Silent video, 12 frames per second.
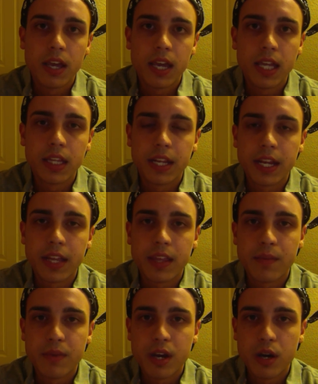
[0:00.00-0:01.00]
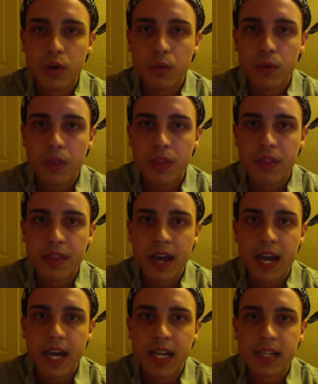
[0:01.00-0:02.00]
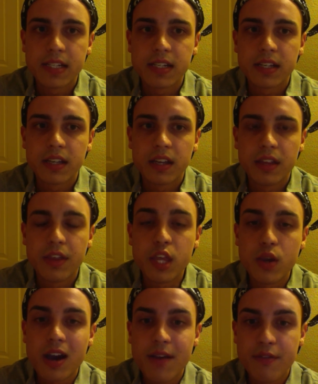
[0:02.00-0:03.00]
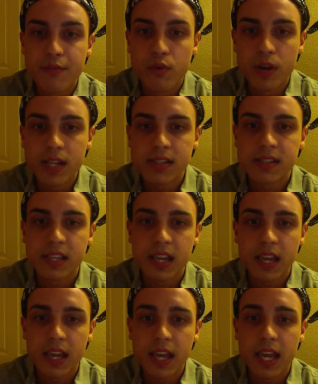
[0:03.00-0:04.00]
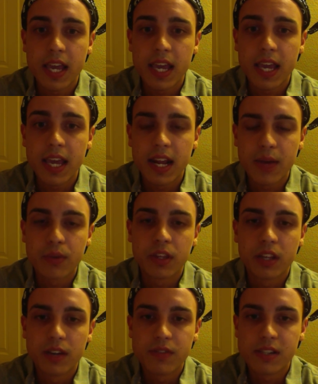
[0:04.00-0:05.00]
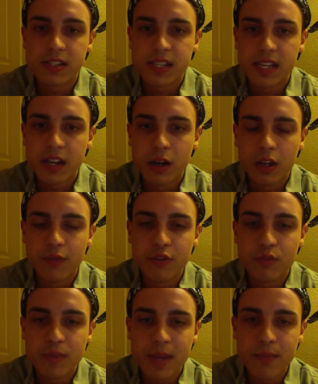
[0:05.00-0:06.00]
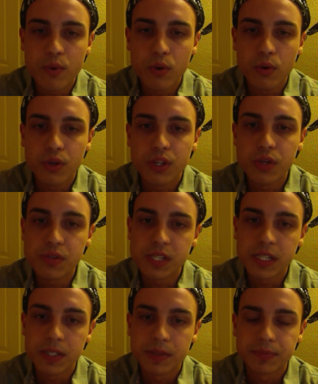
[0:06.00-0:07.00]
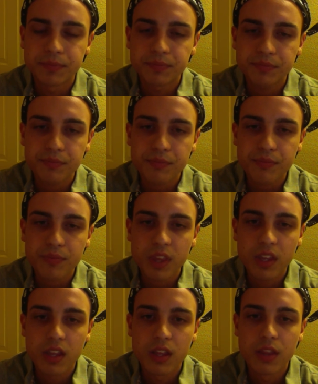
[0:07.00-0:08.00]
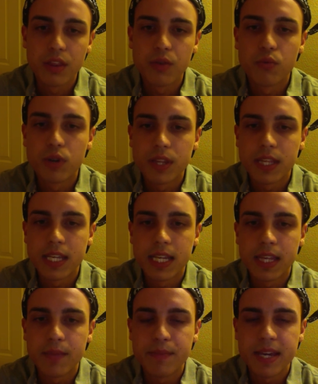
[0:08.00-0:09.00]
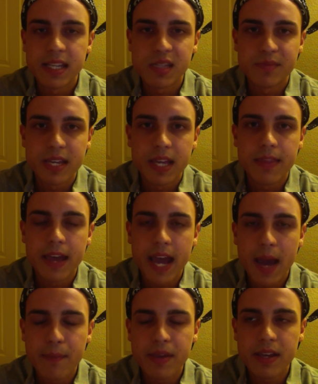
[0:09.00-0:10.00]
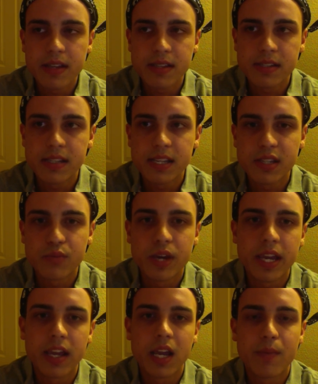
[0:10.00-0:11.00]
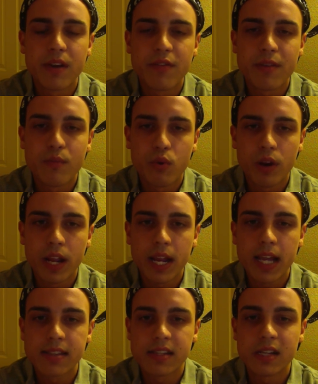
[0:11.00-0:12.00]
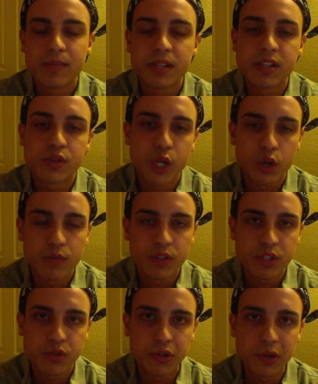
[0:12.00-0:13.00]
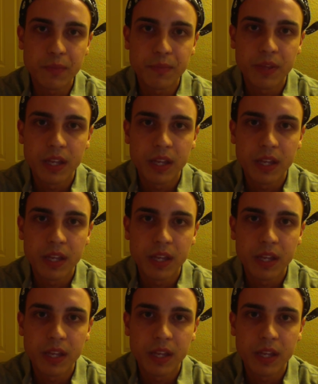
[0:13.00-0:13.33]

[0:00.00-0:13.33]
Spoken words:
and letting them know that you have a voice, and I would love to see all of you people use it. The one thing that makes me the happiest is waking up every morning as an administrator of this group.